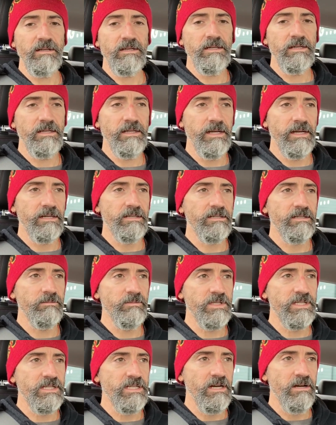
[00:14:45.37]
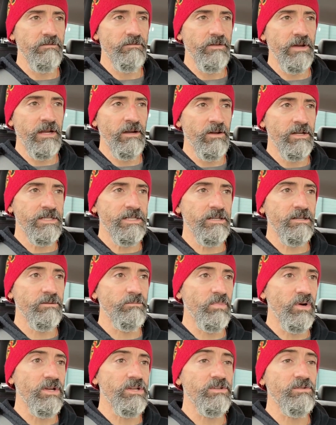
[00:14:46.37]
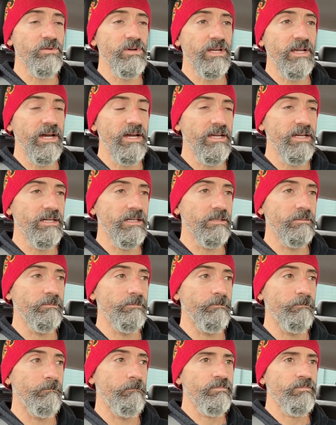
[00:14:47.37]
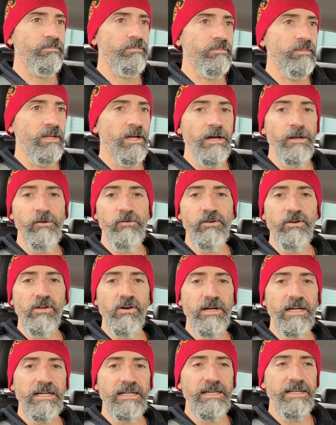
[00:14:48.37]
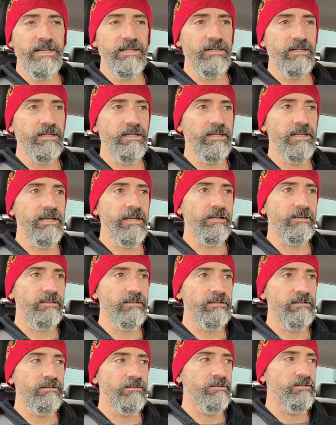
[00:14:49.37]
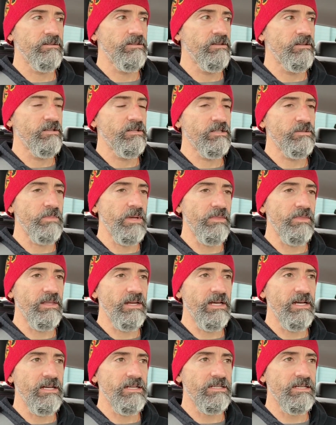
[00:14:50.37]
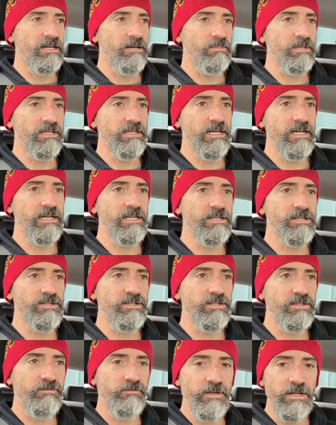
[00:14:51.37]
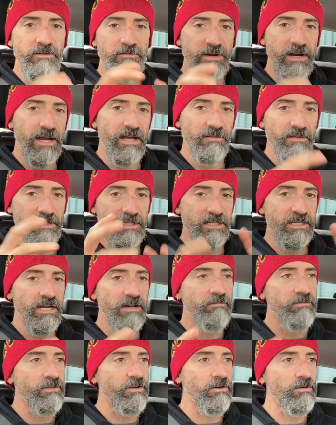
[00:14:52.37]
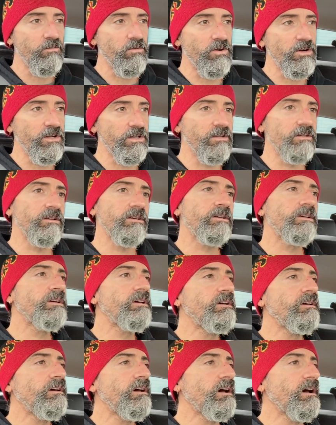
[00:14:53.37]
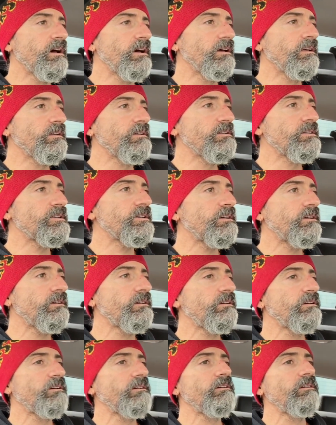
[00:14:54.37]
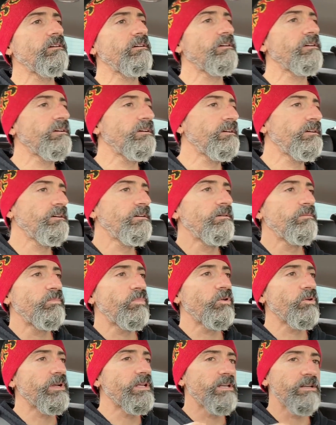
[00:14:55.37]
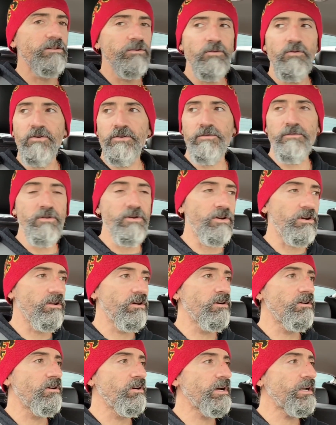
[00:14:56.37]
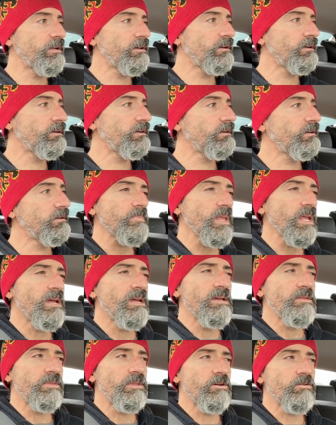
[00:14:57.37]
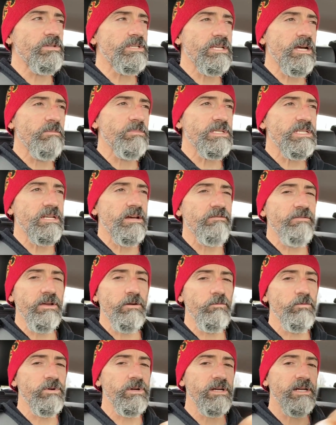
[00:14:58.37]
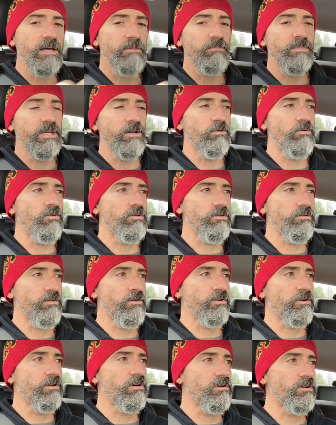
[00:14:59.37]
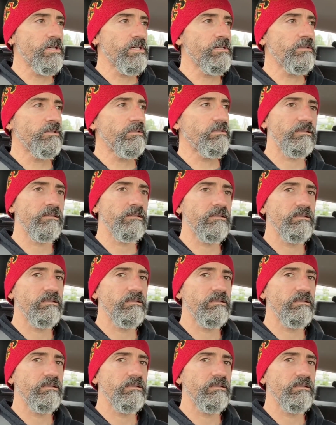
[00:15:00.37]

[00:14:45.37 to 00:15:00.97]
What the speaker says: to collect some stuff, and I did it by doing a an online click and collect. Spent the last couple of days just figuring out the stuff that I wanted and put in an order online. There was some stuff they wouldn't let me order online,